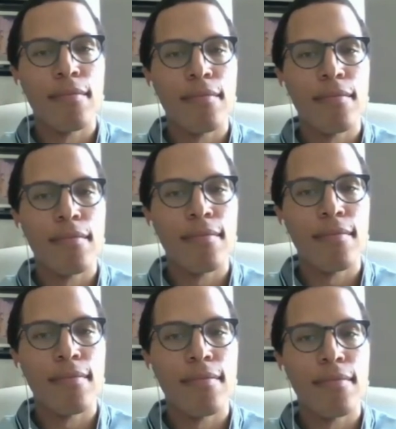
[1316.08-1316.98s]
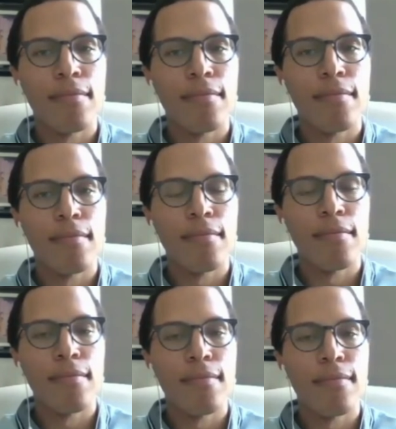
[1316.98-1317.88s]

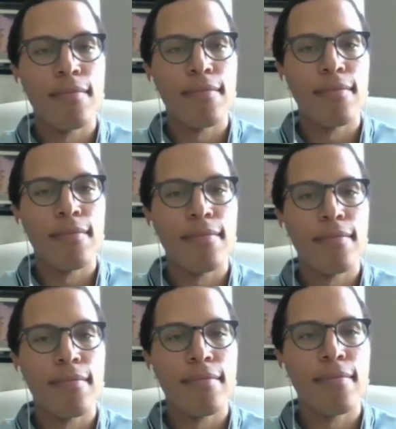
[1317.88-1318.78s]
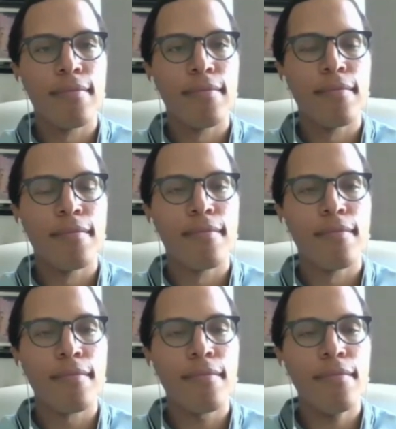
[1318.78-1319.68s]

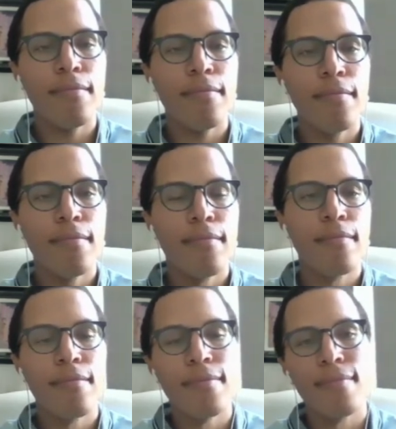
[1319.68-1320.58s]
No words are spoken by the person on screen.